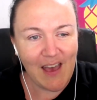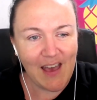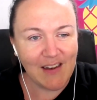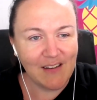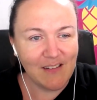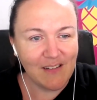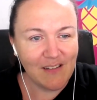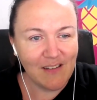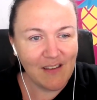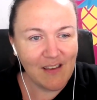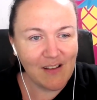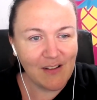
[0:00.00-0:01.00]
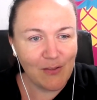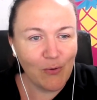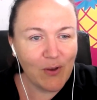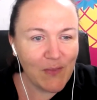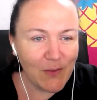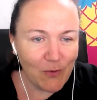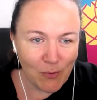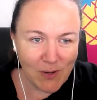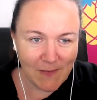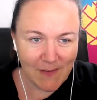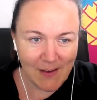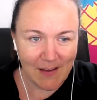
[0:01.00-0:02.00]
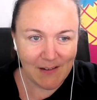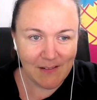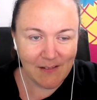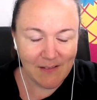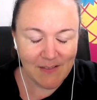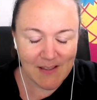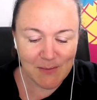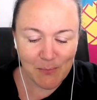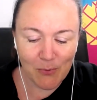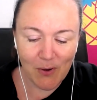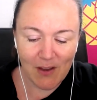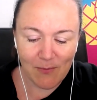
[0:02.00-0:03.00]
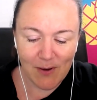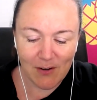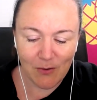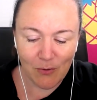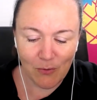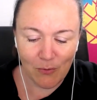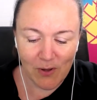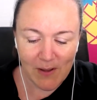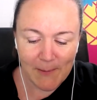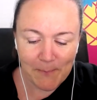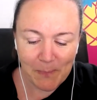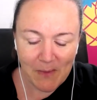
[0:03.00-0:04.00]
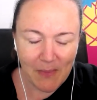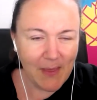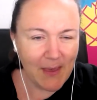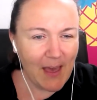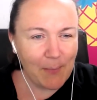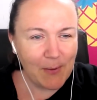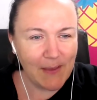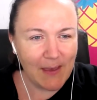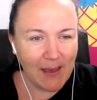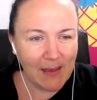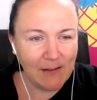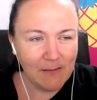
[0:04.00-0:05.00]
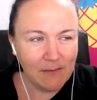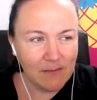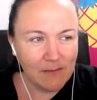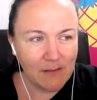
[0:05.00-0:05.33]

and look at the good in that. There's a book I read called The Gap and the Gain.